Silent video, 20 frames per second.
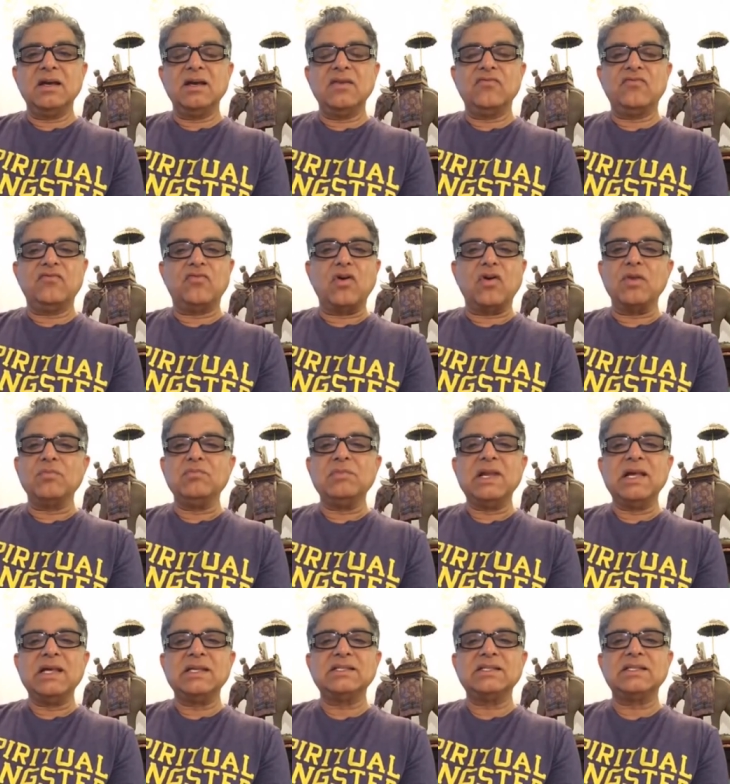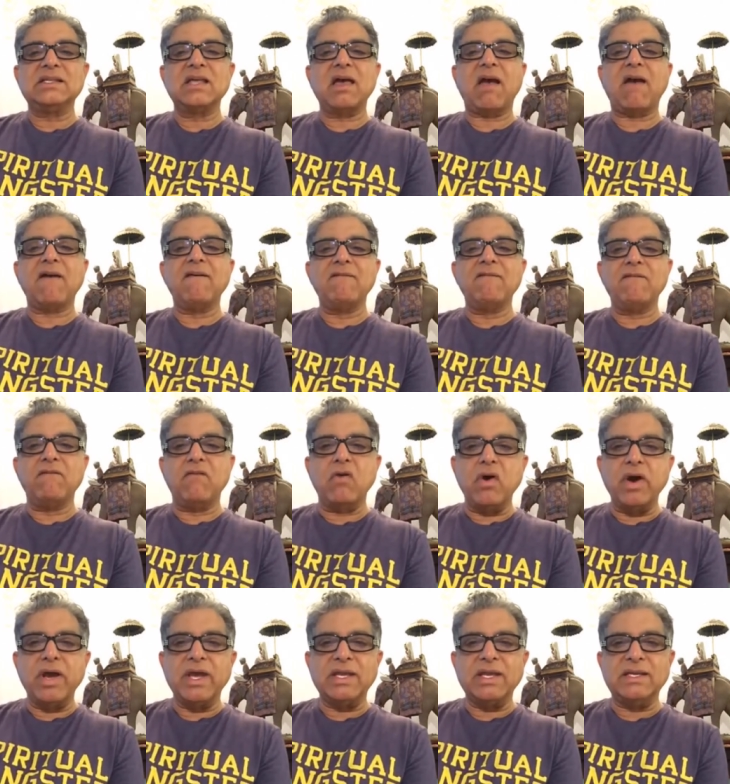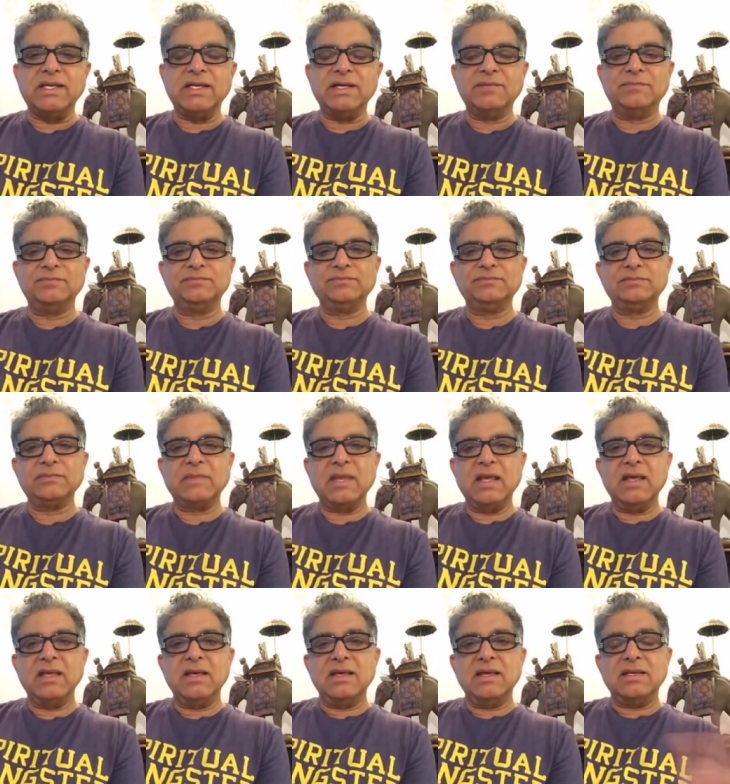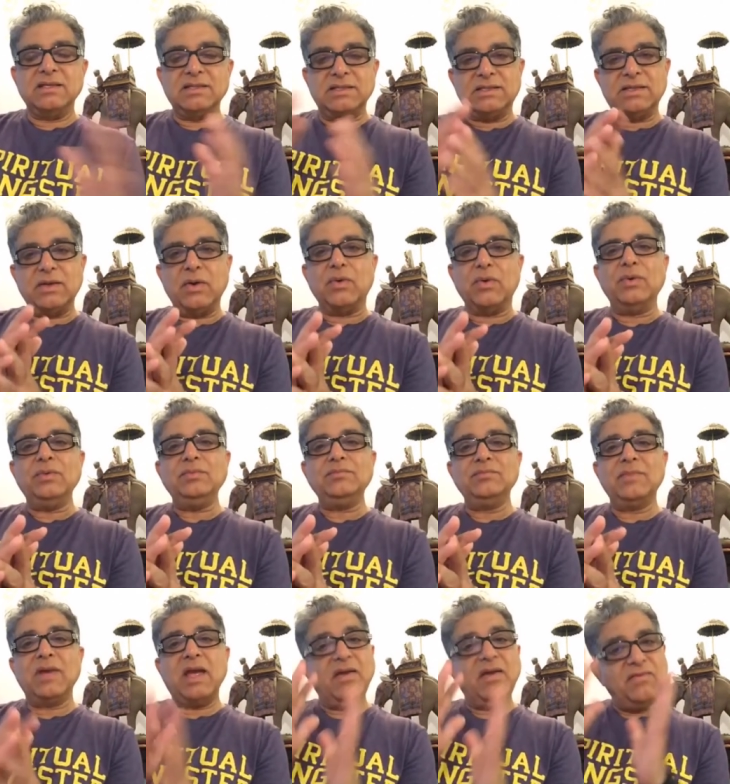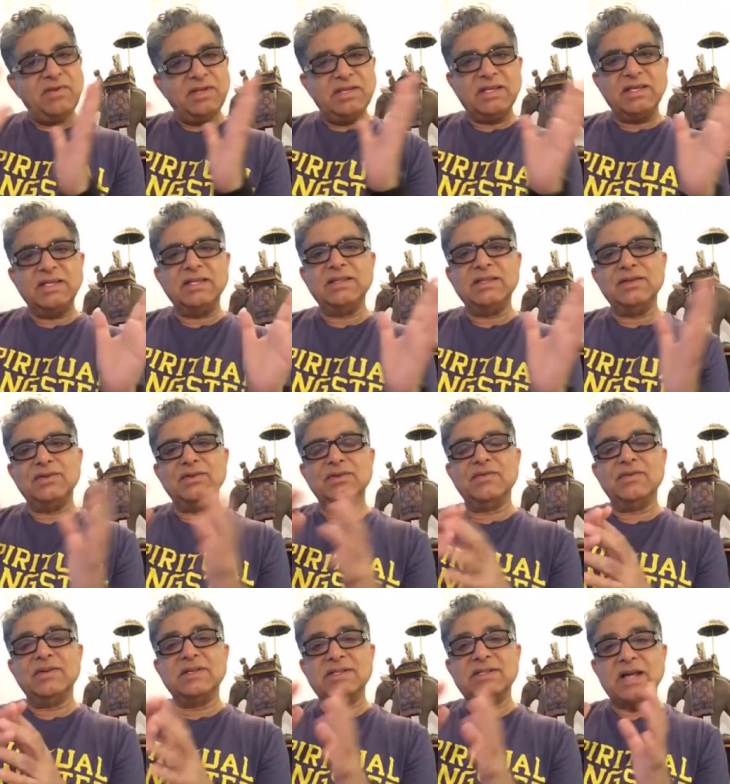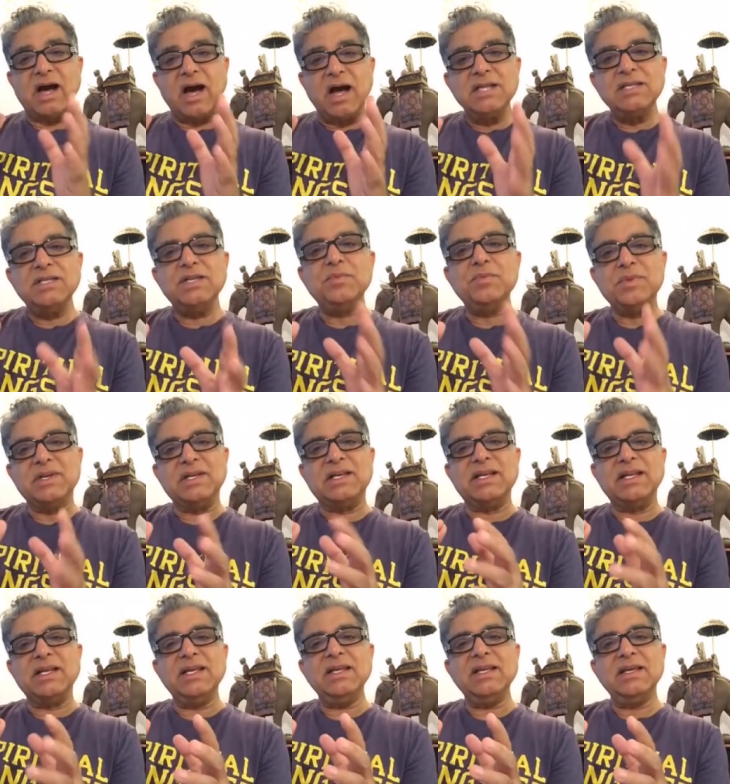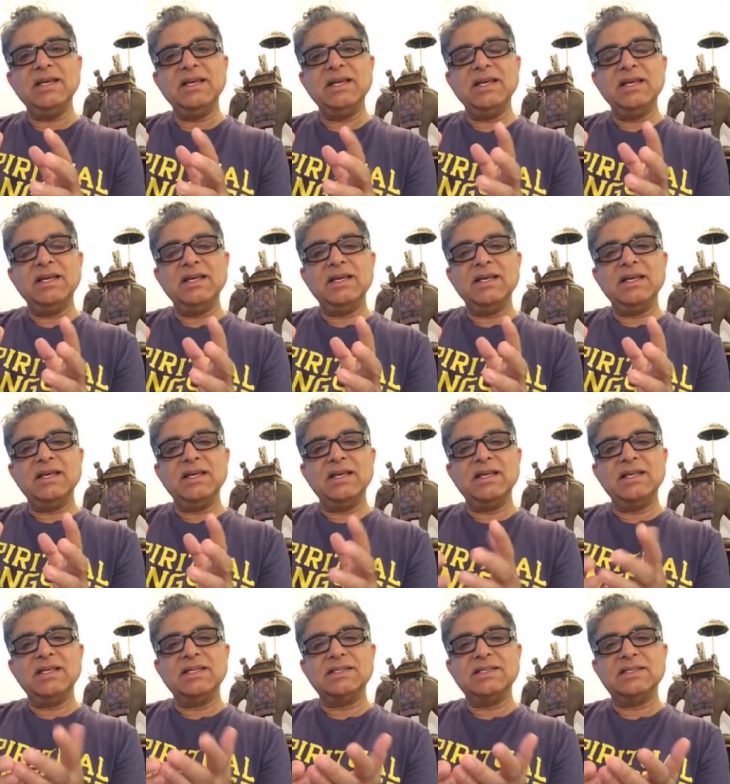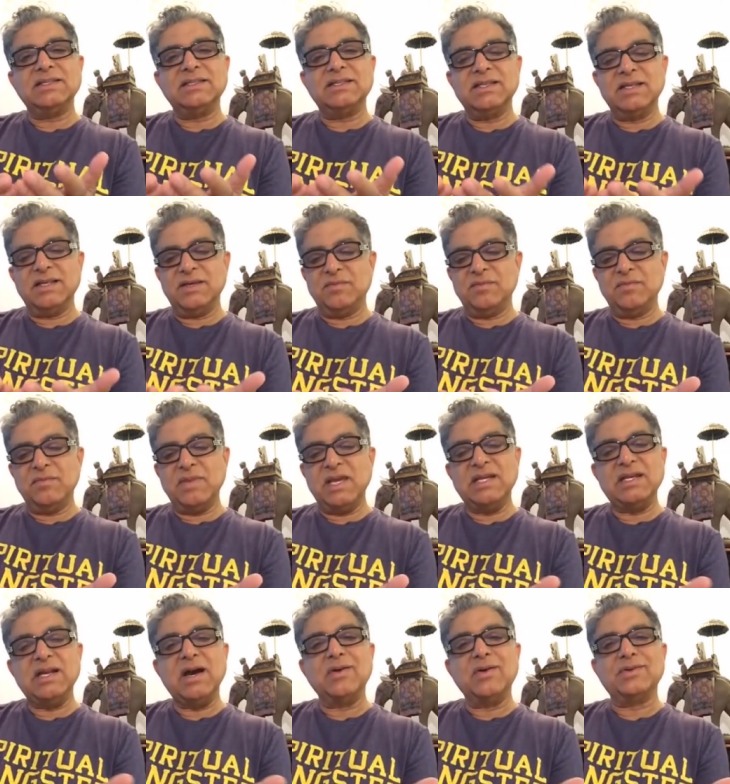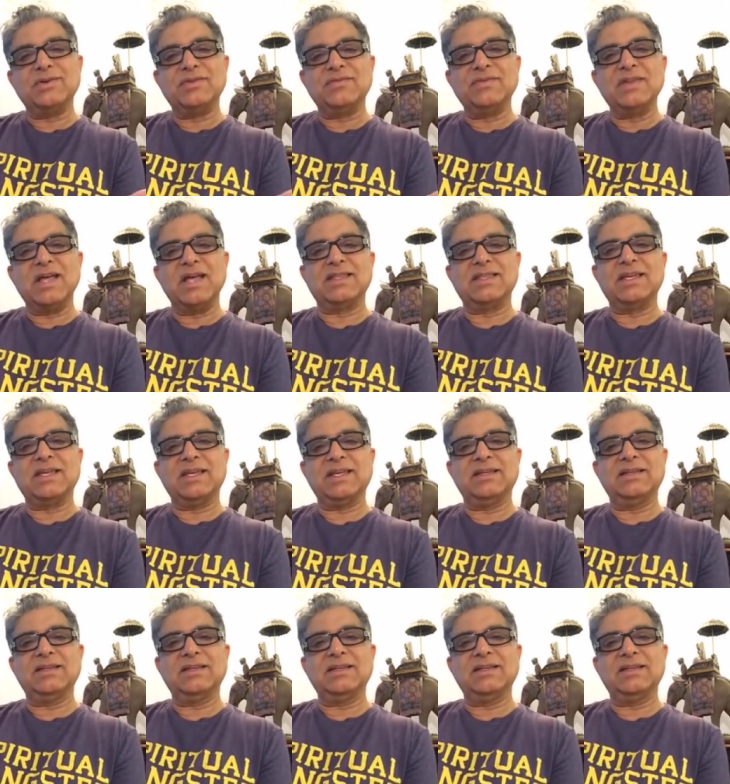formless void. So, everything in the universe ultimately is made out of nothing.